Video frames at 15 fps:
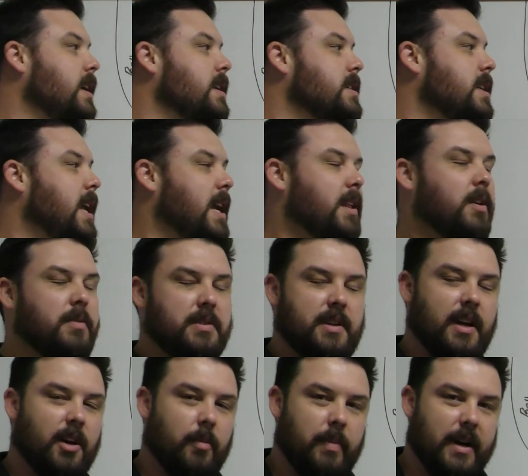Today though is
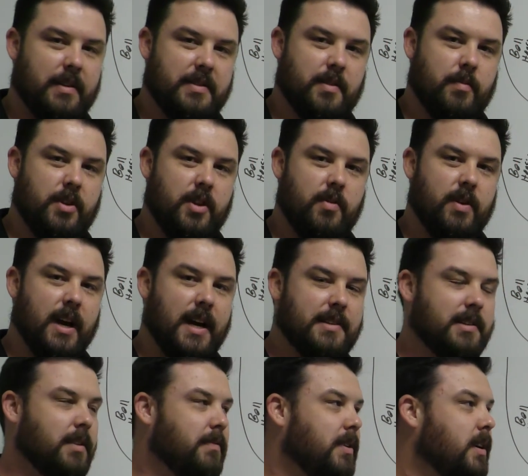to help out some of you
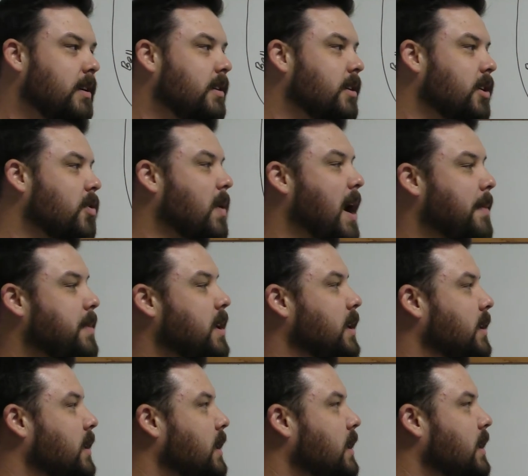guys that have grabbed
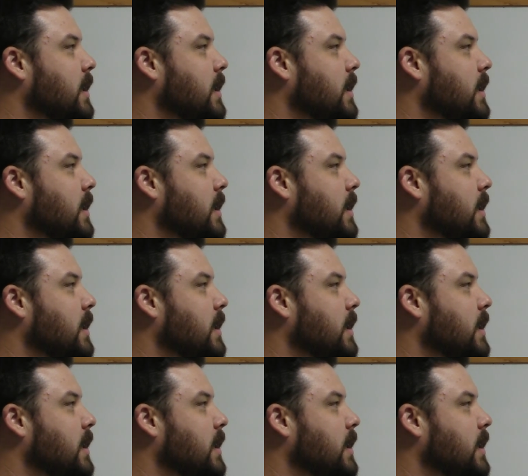a